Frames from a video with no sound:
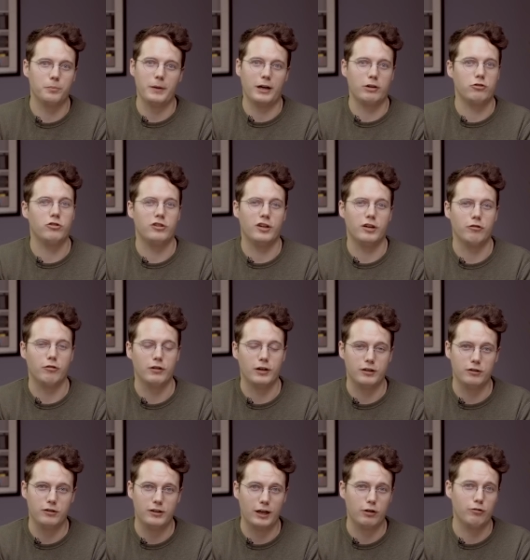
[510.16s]
battery degra
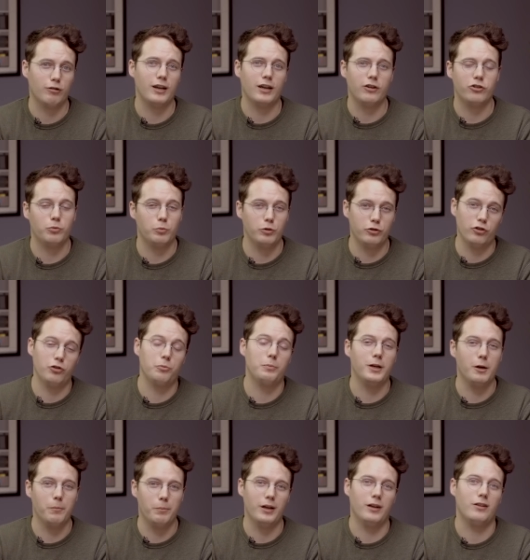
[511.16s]
degradation will just
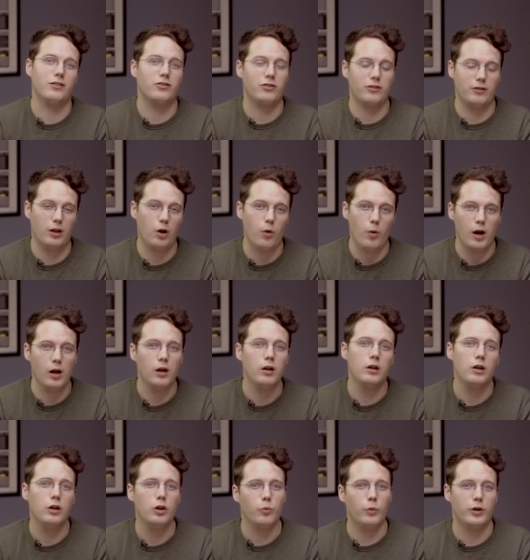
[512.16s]
be a bit slower
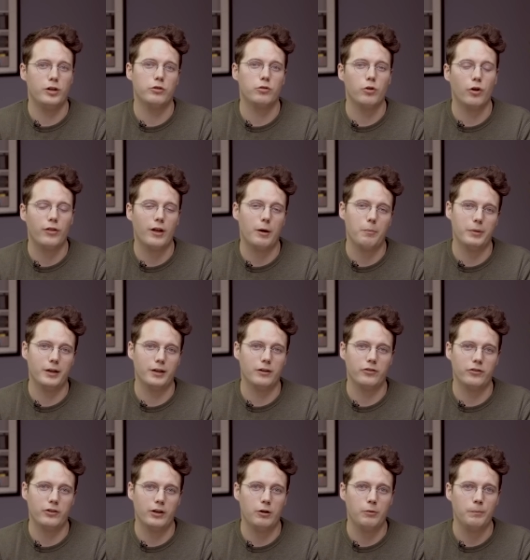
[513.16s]
when you've got that bigger
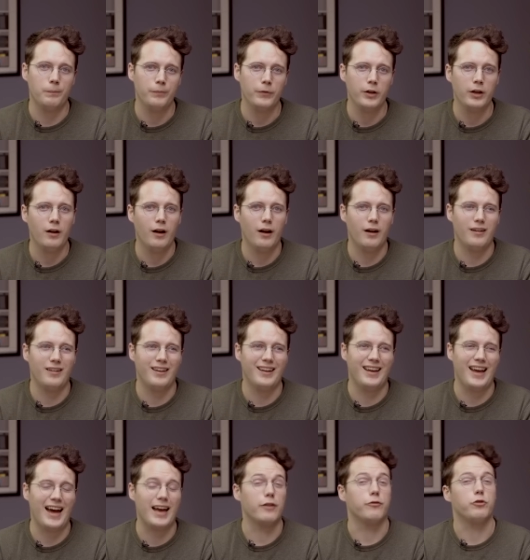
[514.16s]
cell. Uh,
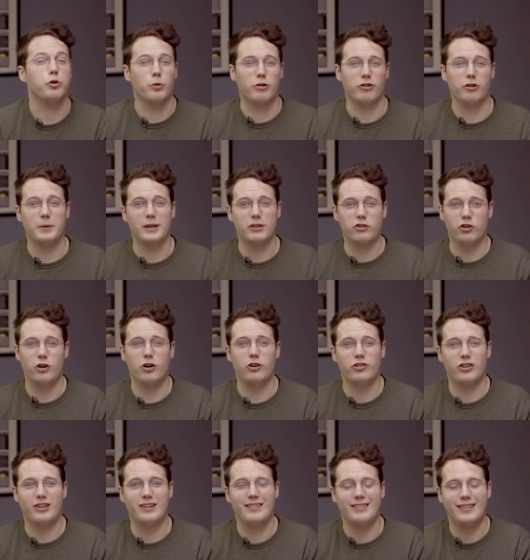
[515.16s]
and if you're wondering about
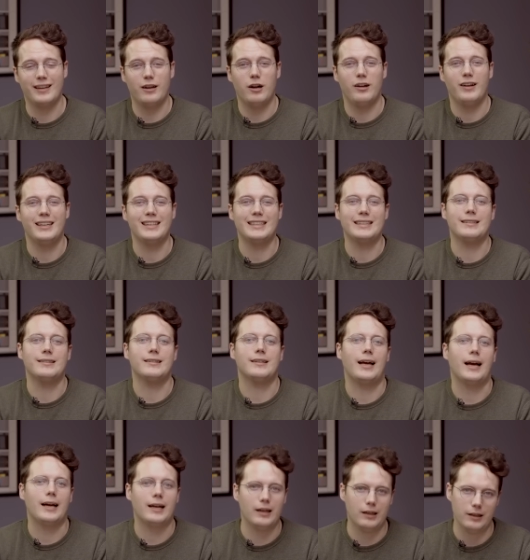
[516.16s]
charging, they are
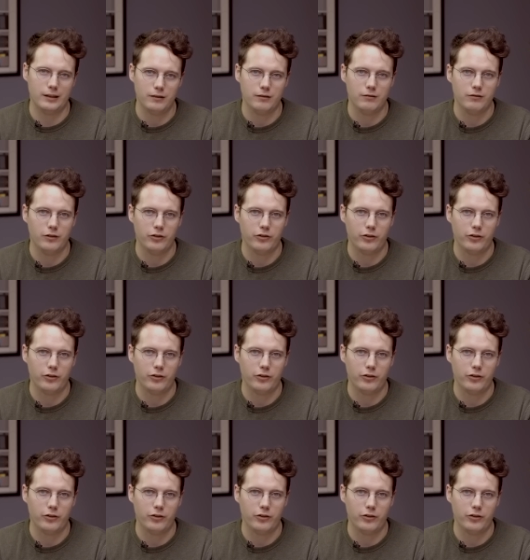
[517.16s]
exactly the